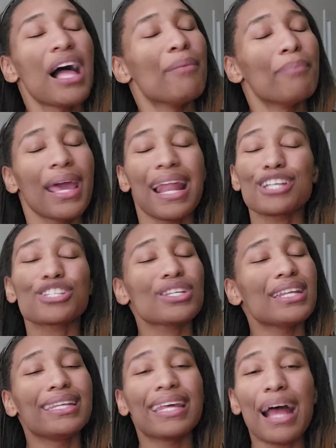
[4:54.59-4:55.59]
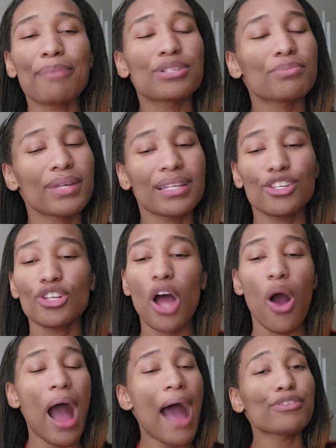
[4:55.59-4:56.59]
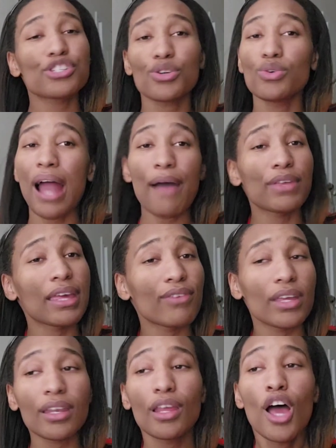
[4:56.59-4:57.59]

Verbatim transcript: man, I shouldn't have did, I'm, but you know, I've shoot, I've given,